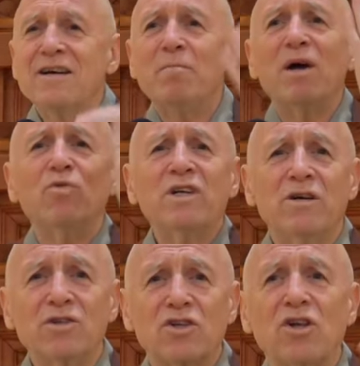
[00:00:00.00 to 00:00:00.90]
My
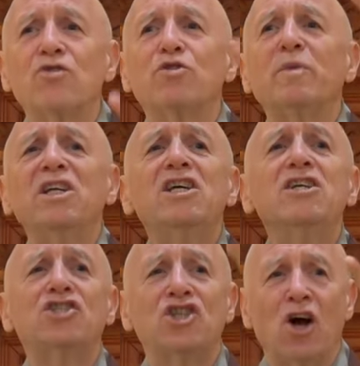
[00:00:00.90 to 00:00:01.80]
window is closed, but he
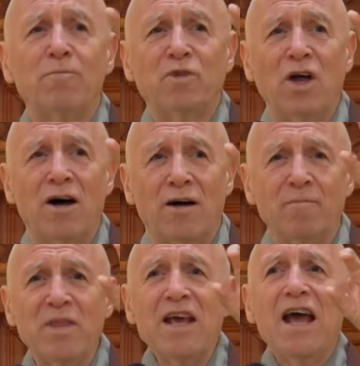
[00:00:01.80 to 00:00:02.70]
had jumped
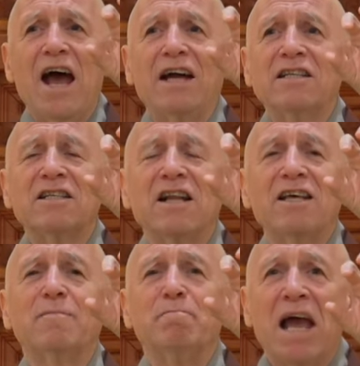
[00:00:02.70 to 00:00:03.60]
up and he's
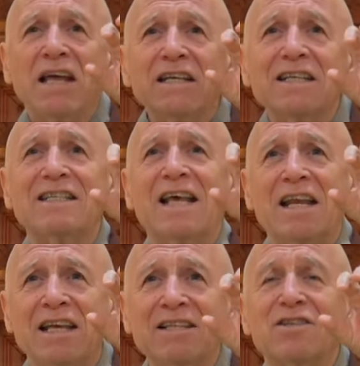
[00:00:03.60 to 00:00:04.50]
like banging his head
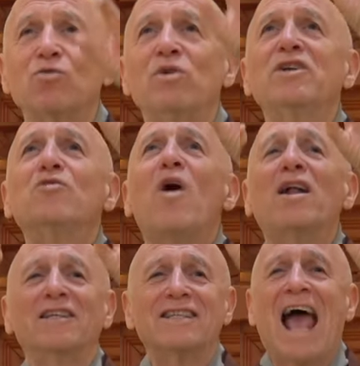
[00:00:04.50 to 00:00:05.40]
against the window while
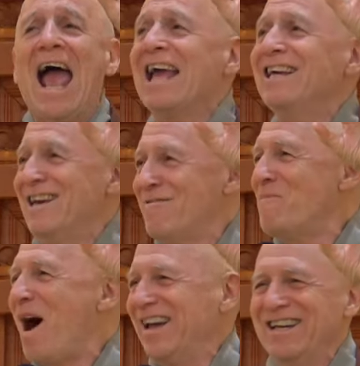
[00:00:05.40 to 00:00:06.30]
he's hanging
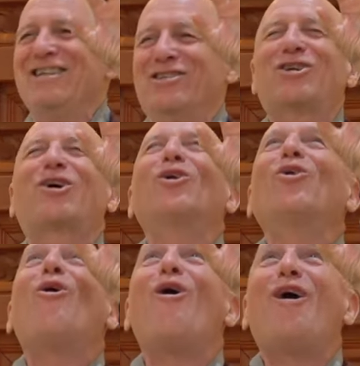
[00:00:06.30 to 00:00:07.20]
by his
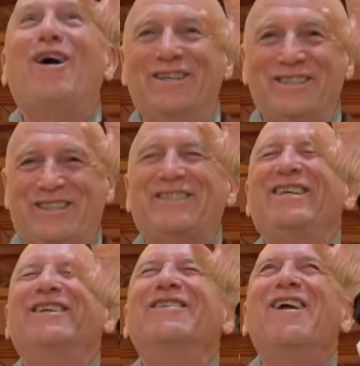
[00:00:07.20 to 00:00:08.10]
claws,
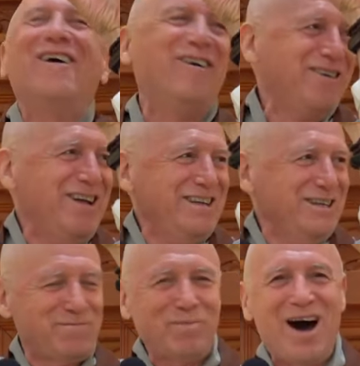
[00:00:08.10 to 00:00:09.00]
you know?
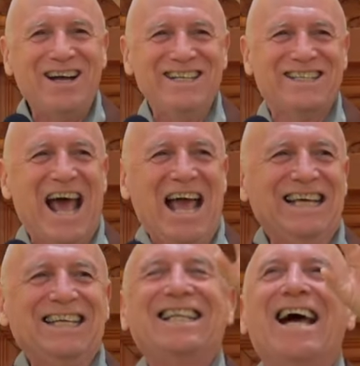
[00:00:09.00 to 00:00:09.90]
His body's
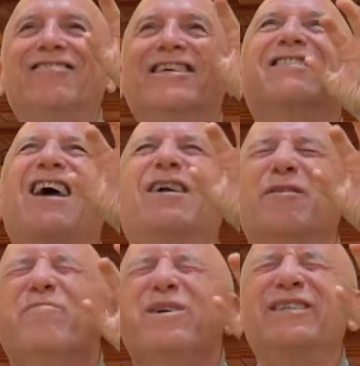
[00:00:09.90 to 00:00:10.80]
hanging down the side of
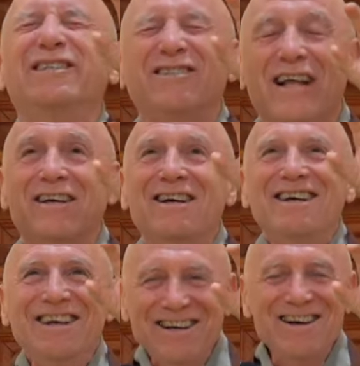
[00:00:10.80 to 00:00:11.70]
the building. He's like,
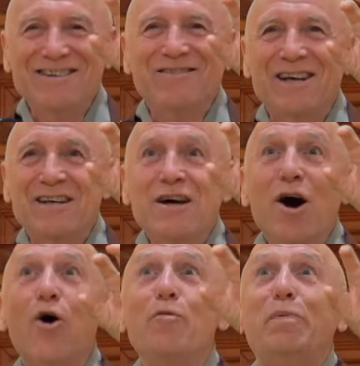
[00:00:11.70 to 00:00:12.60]
kind of like,
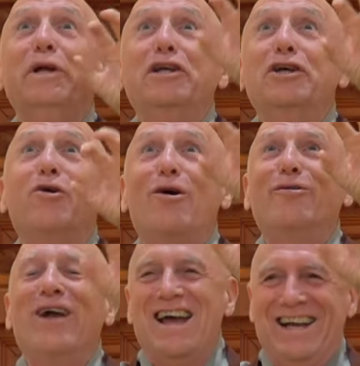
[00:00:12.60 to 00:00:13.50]
open it
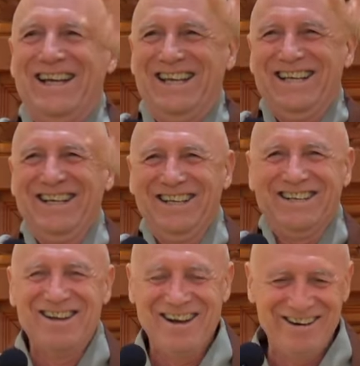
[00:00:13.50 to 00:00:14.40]

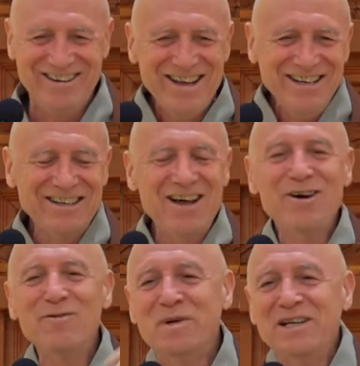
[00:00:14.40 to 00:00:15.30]
already. So I
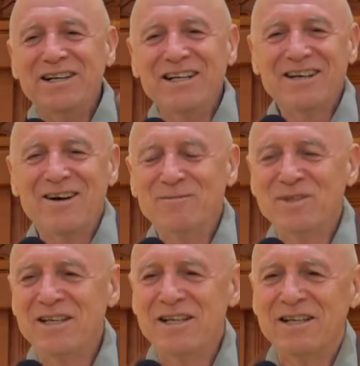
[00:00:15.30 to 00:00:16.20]
open it and he
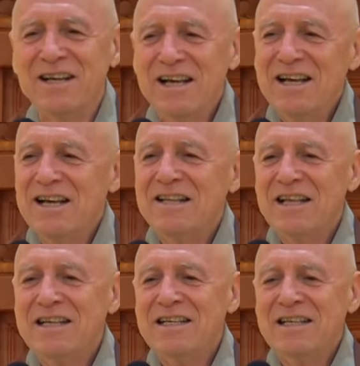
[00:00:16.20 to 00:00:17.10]
comes in, and
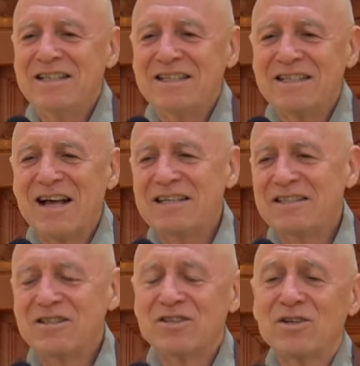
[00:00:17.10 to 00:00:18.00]
then he
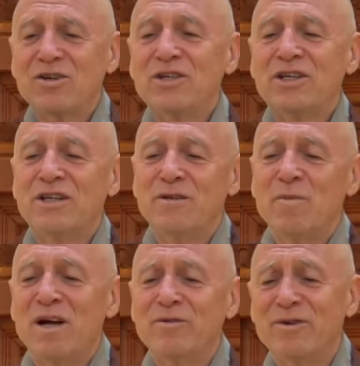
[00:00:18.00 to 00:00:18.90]
decides there's a cushion in
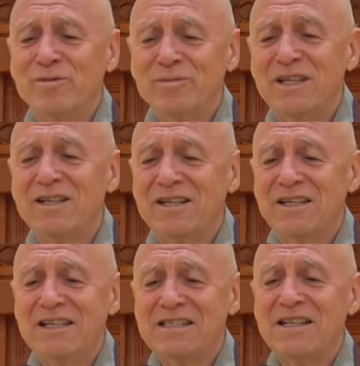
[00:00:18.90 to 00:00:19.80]
my room.
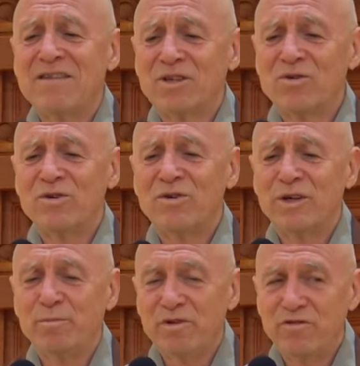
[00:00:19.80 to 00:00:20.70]
He had never gone on
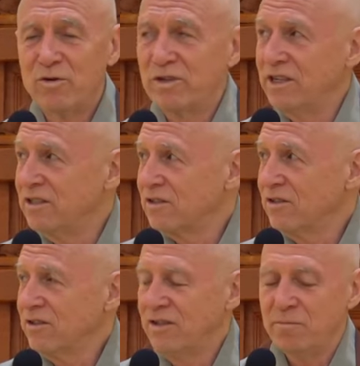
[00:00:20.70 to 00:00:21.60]
it before. And he's
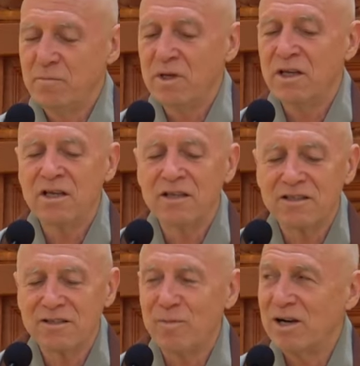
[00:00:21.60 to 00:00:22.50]
looking at me,
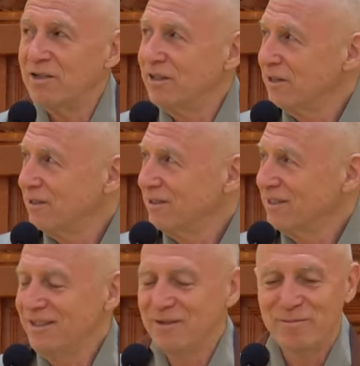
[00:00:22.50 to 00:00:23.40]
smelling it,
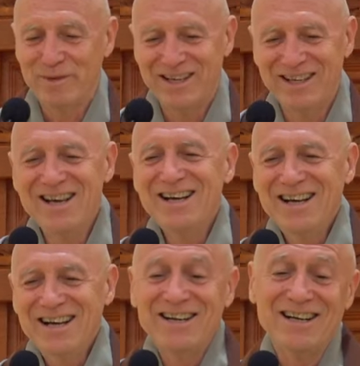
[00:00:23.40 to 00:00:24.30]
looking at me,
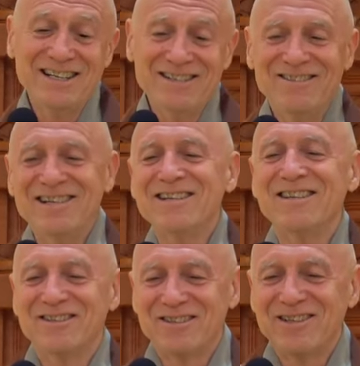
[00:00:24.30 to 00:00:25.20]
and I didn't do
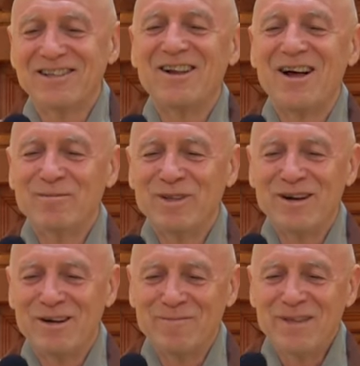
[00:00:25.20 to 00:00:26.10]
anything. So he climbed
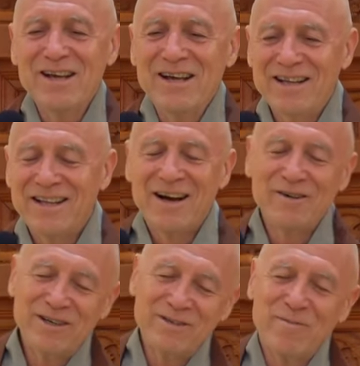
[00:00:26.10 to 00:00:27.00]
up, and then I
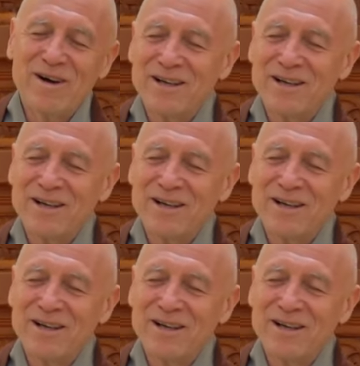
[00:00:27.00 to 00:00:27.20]
went